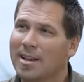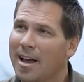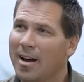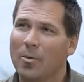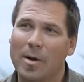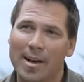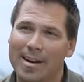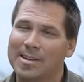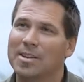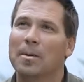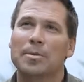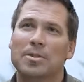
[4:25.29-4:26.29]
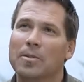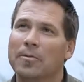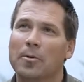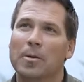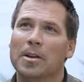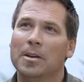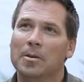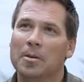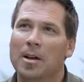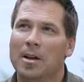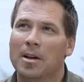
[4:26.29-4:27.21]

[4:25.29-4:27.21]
ah, we got a dumpster for you,